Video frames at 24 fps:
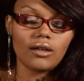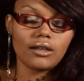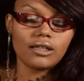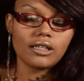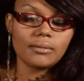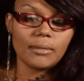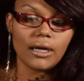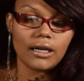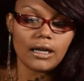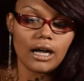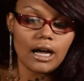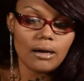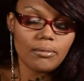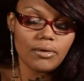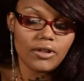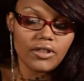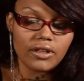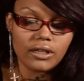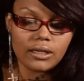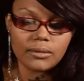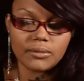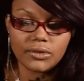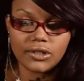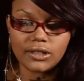my godbrother
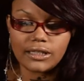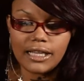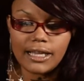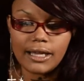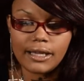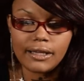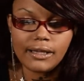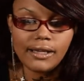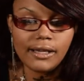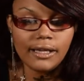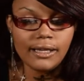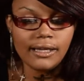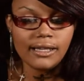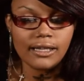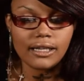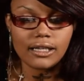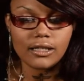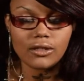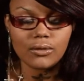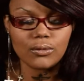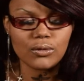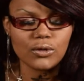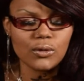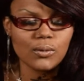come stay in
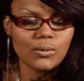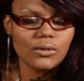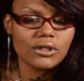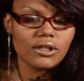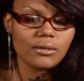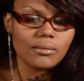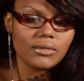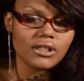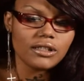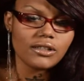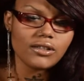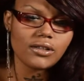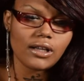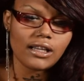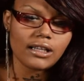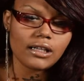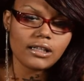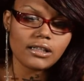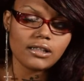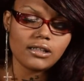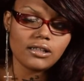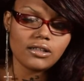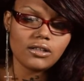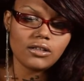the room with me so I
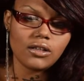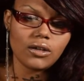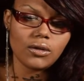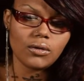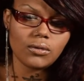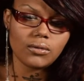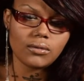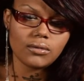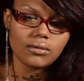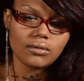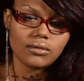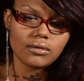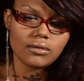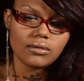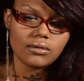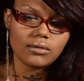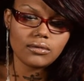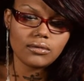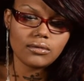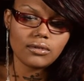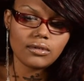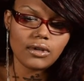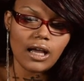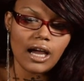could,
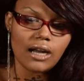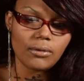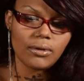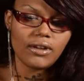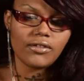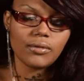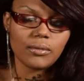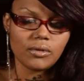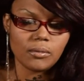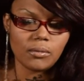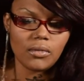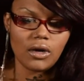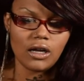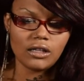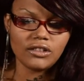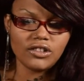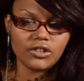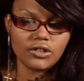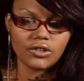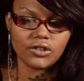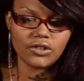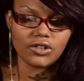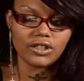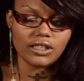hide away from the
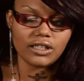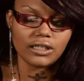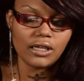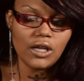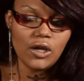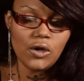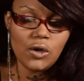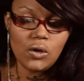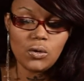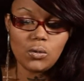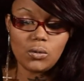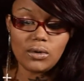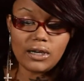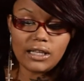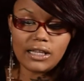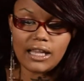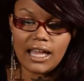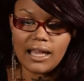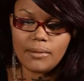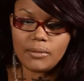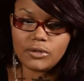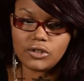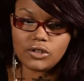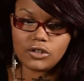monsters. And when he
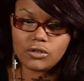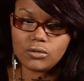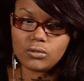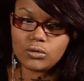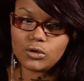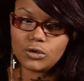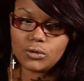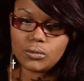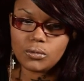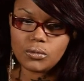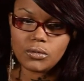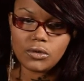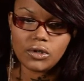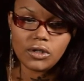came into the room,